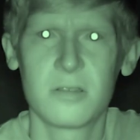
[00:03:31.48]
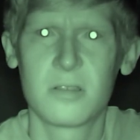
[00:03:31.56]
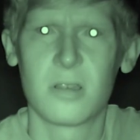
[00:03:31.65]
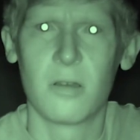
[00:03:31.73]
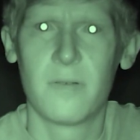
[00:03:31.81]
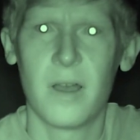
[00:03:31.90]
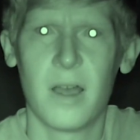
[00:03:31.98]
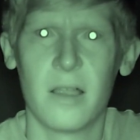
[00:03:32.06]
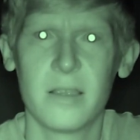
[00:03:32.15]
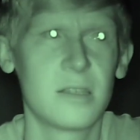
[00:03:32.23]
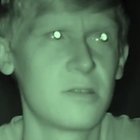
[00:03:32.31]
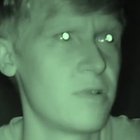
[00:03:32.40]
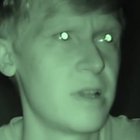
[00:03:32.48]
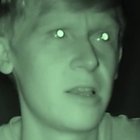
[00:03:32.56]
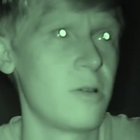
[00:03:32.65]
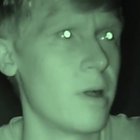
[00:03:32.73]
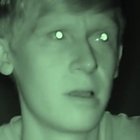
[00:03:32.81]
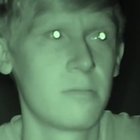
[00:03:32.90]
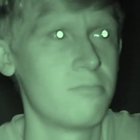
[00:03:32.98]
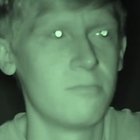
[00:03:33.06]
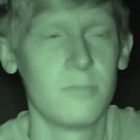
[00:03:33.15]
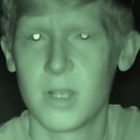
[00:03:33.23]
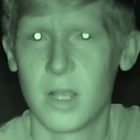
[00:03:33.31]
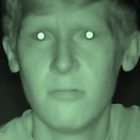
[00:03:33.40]
lots so far. This is really quite
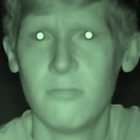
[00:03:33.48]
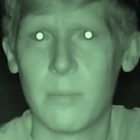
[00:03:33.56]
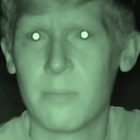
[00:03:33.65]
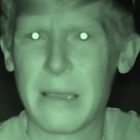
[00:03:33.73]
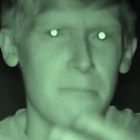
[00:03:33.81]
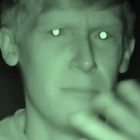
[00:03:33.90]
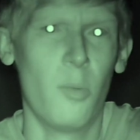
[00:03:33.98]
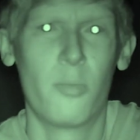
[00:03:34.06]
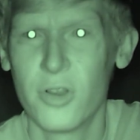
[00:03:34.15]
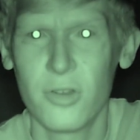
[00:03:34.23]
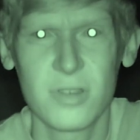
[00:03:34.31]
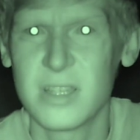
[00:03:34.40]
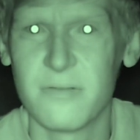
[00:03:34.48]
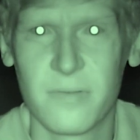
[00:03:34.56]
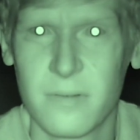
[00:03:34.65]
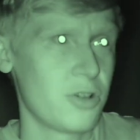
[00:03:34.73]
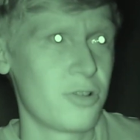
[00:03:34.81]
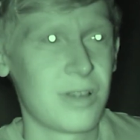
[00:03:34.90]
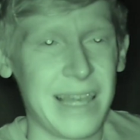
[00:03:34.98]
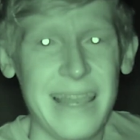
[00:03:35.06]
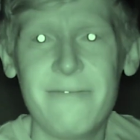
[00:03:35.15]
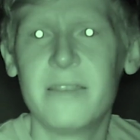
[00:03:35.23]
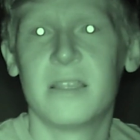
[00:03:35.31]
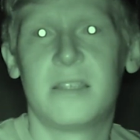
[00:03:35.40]
I'm getting more productive. I should just
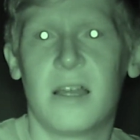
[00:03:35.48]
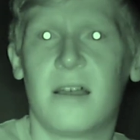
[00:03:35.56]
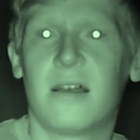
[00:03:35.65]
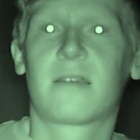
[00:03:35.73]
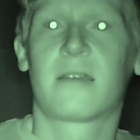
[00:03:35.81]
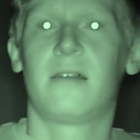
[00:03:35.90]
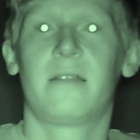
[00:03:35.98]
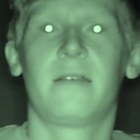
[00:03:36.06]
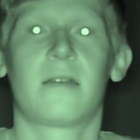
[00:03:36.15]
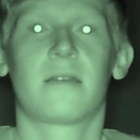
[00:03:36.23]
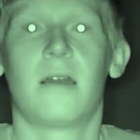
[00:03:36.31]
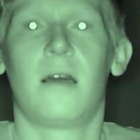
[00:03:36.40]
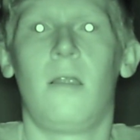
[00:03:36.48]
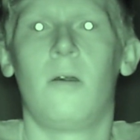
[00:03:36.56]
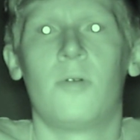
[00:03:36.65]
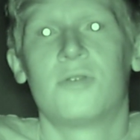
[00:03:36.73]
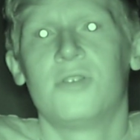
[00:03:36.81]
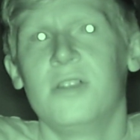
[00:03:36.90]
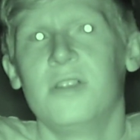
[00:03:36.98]
live in the dark. I think I'd get a lot more